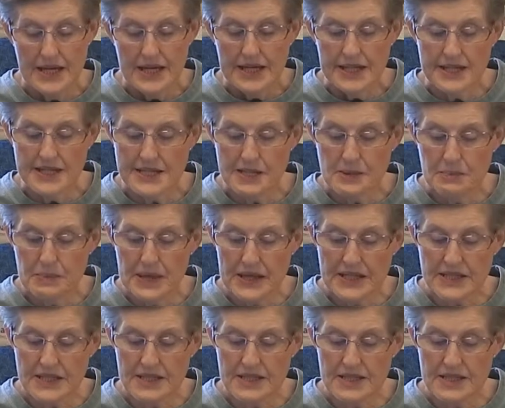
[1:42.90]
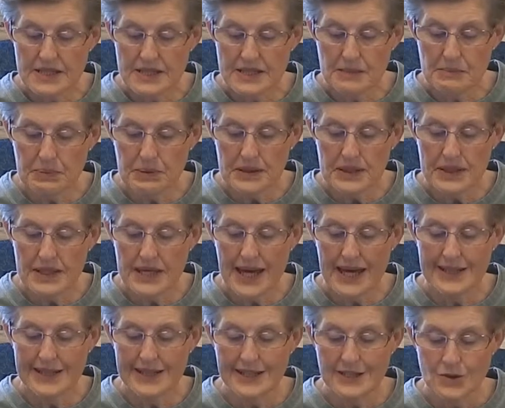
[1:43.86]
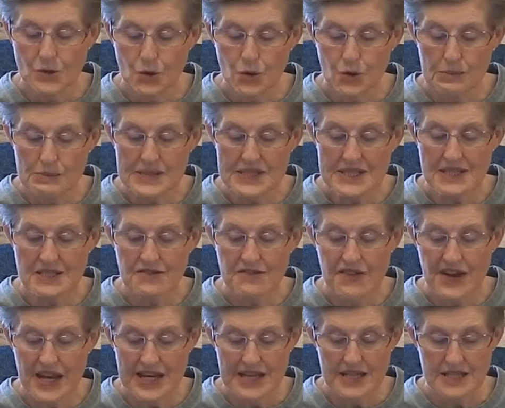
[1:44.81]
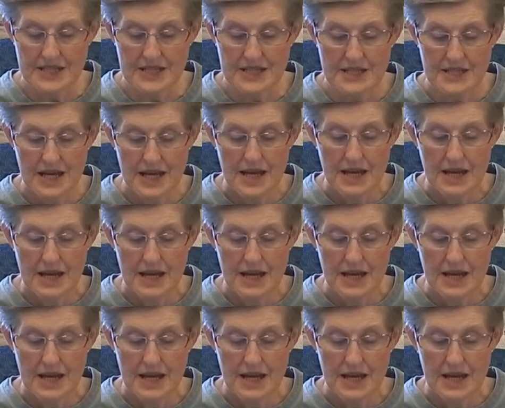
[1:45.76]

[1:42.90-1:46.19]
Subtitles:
It depicted simply an enormous face,